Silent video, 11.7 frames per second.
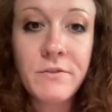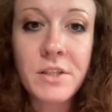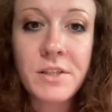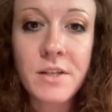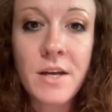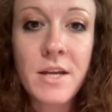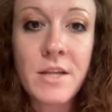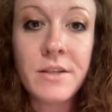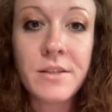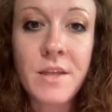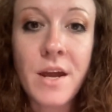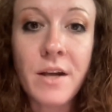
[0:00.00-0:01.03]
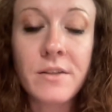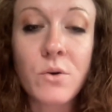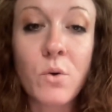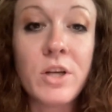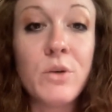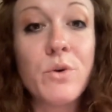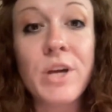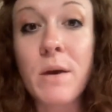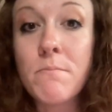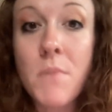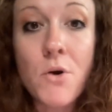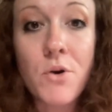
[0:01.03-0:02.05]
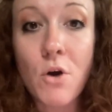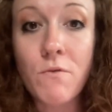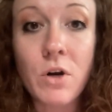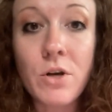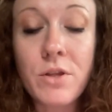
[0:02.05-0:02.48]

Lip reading: to study these things or you will get mowed over.